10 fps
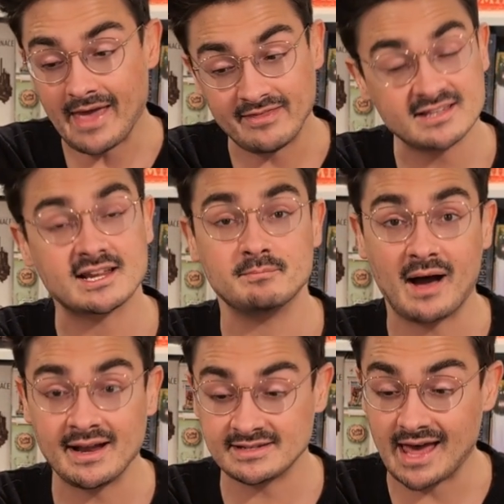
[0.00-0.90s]
And this
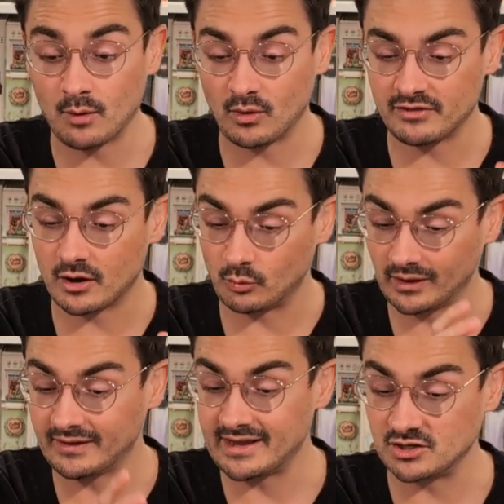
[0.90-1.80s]
combines that with a
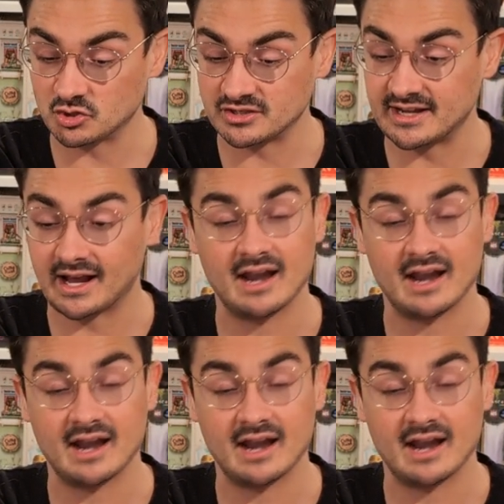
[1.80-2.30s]
really interesting